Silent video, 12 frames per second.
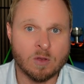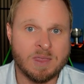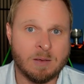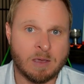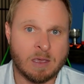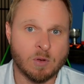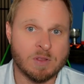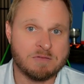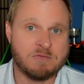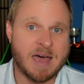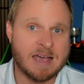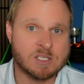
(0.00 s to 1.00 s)
They can build it
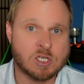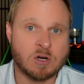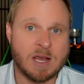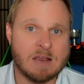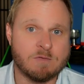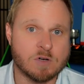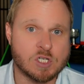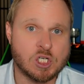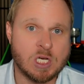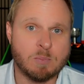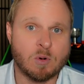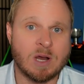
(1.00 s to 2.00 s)
faster and for cheaper.